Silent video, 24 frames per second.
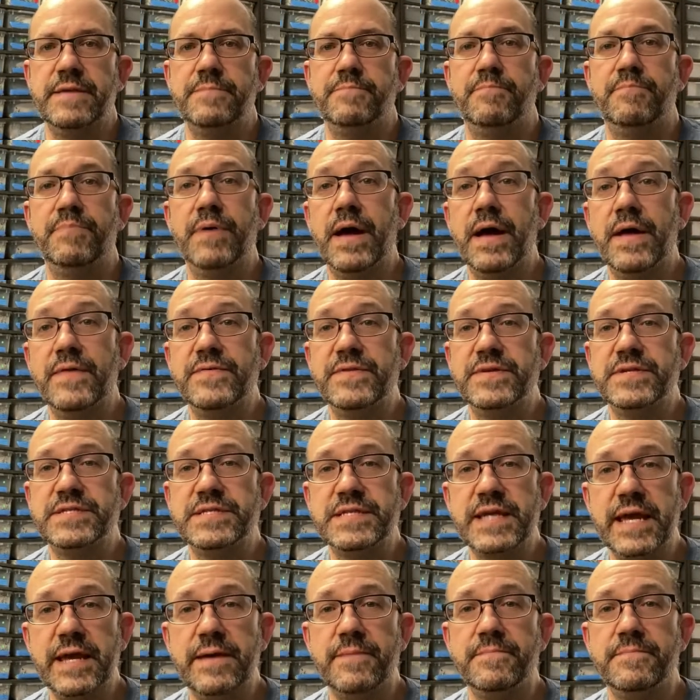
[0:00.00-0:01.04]
But the
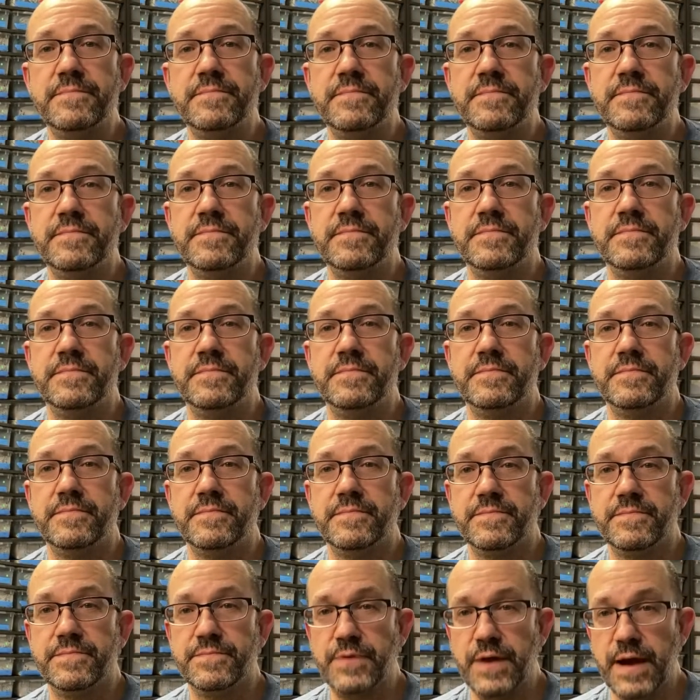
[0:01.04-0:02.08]
same
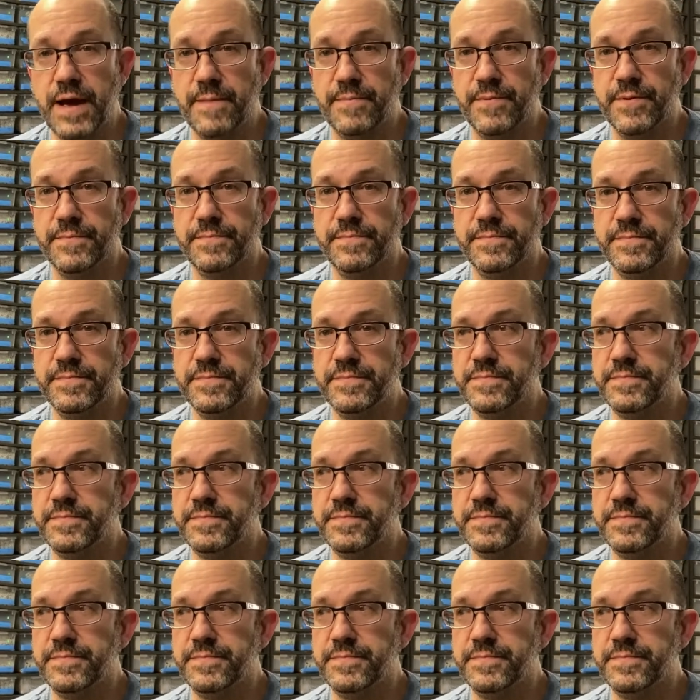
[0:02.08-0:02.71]
problem